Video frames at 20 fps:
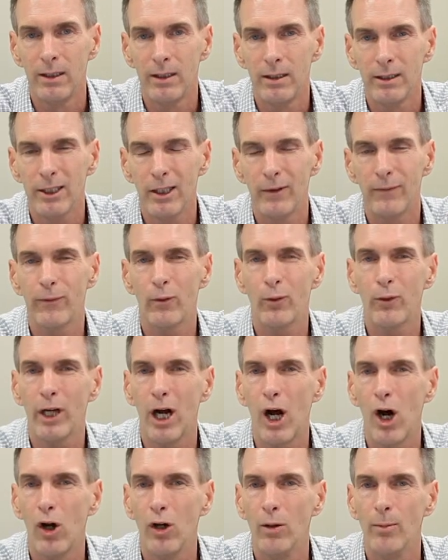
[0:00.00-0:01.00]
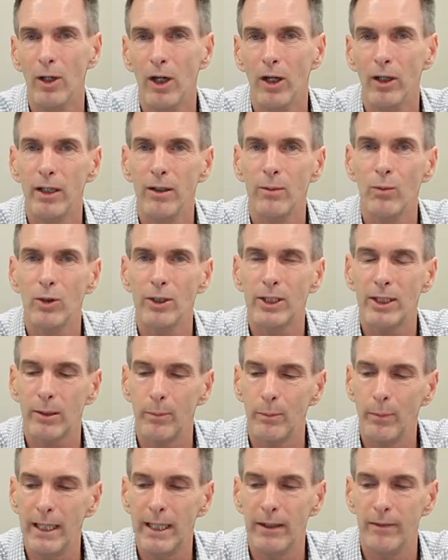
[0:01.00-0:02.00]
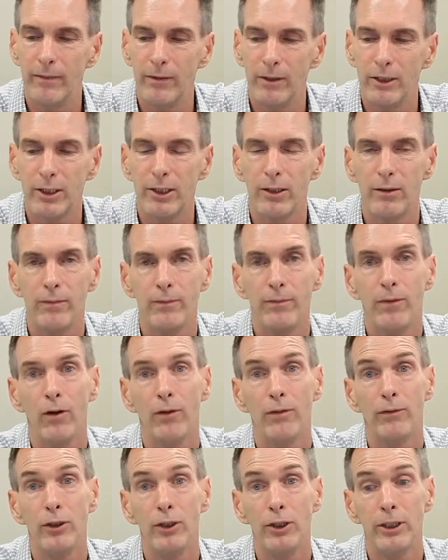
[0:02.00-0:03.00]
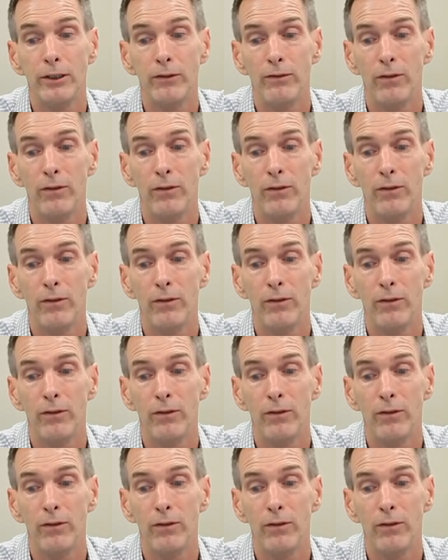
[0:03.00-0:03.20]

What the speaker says: So for the homeowner, what's the benefits of using